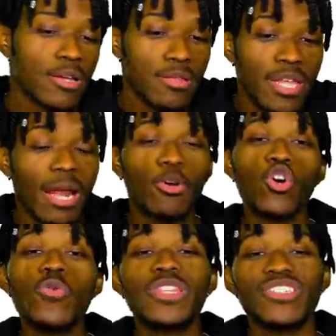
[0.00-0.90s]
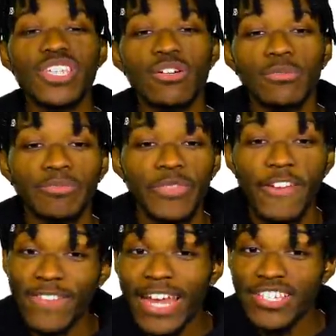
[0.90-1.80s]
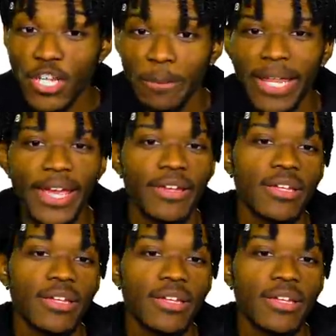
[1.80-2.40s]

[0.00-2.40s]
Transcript: then I'm cool with this deal if that is their plan.